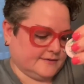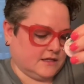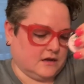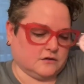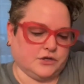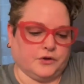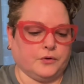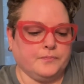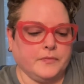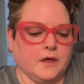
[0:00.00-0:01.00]
and then I'll show you.
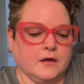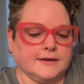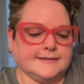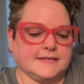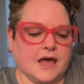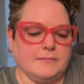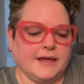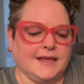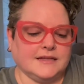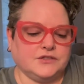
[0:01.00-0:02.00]
Designed by
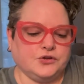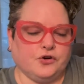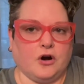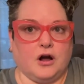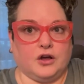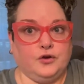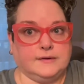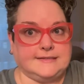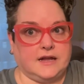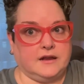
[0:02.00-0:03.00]
Kitster Kronk, who
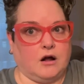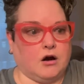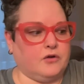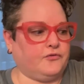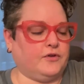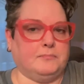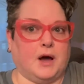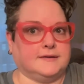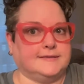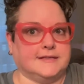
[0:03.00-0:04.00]
has done art for
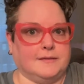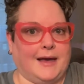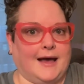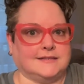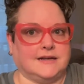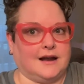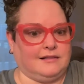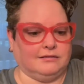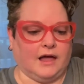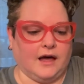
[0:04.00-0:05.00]
boxes in the past, and I
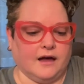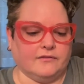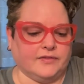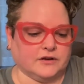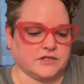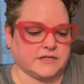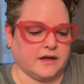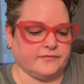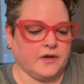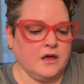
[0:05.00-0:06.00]
love their
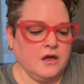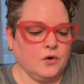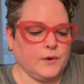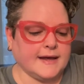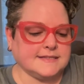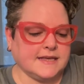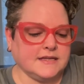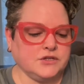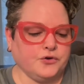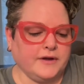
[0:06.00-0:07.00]
stuff. We asked
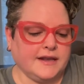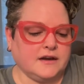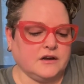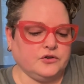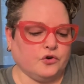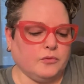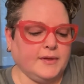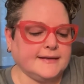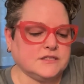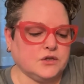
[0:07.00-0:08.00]
Kit to create an adorable
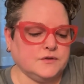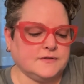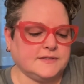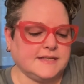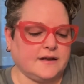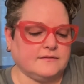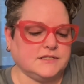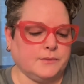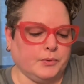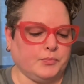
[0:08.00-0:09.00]
exclusive set of
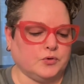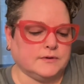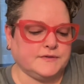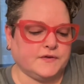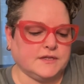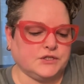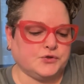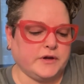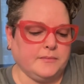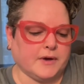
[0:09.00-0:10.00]
zipper pulls for this
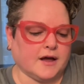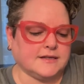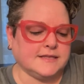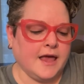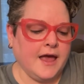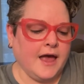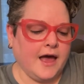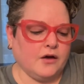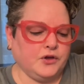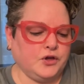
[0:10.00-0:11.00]
treat box.
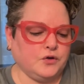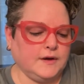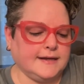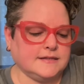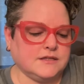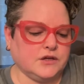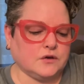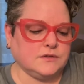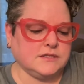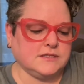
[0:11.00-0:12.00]
How cute is the
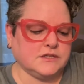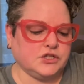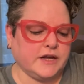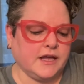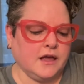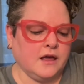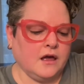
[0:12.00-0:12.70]
ghost stitching